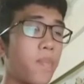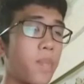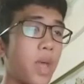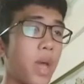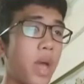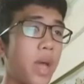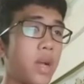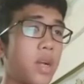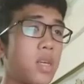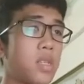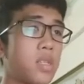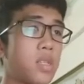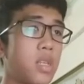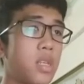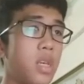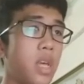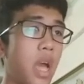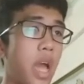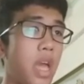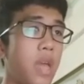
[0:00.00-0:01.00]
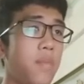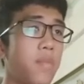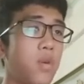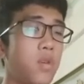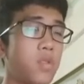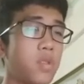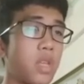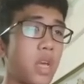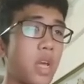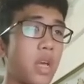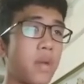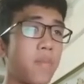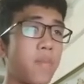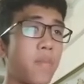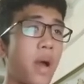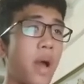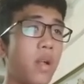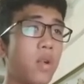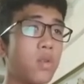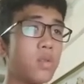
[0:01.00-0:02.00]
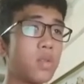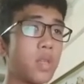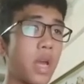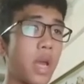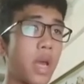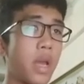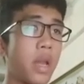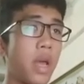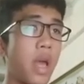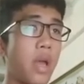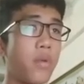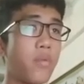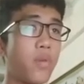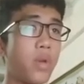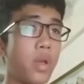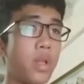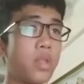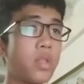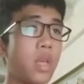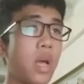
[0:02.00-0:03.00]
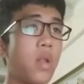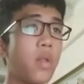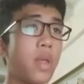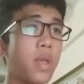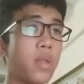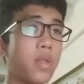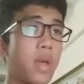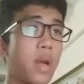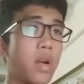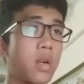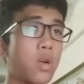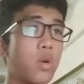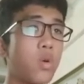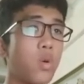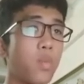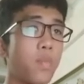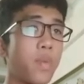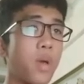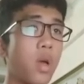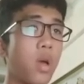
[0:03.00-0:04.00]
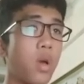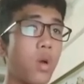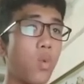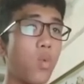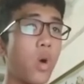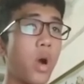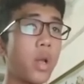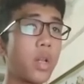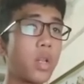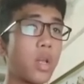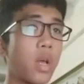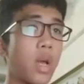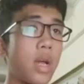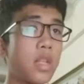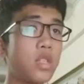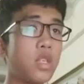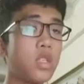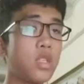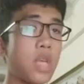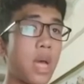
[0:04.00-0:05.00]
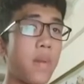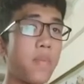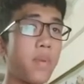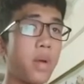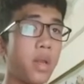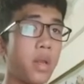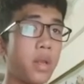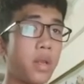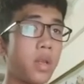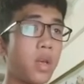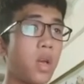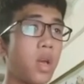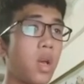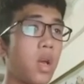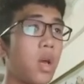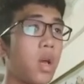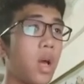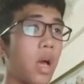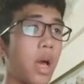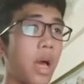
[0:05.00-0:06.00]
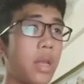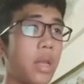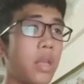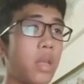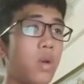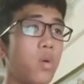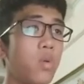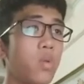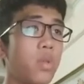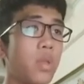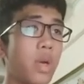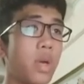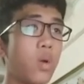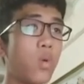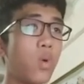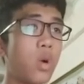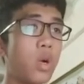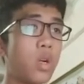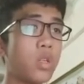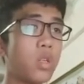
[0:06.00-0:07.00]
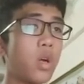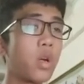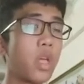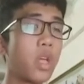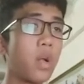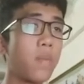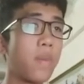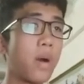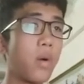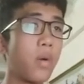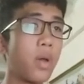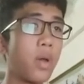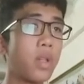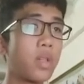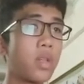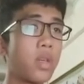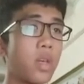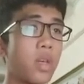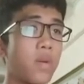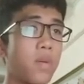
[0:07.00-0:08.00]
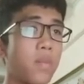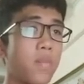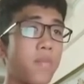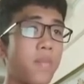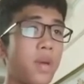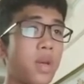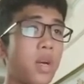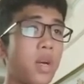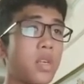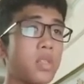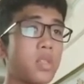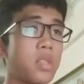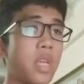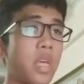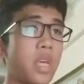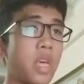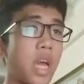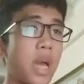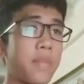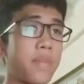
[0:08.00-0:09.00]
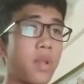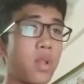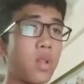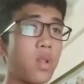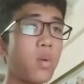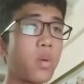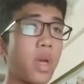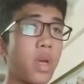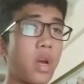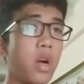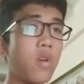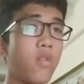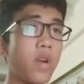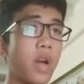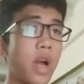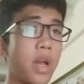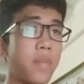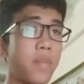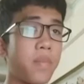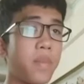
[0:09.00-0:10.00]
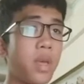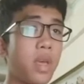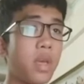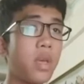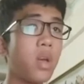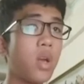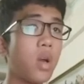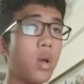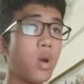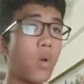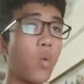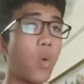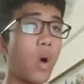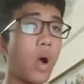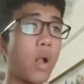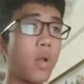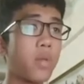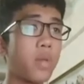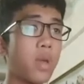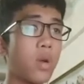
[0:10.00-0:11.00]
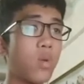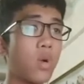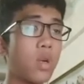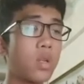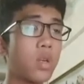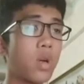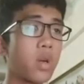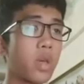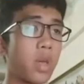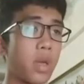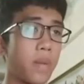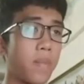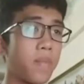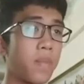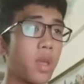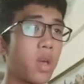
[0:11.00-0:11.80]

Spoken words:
I could see Amos and Miles and Henry telling their group what had just happened. I knew they were talking about it because they kept looking over at me while they were talking.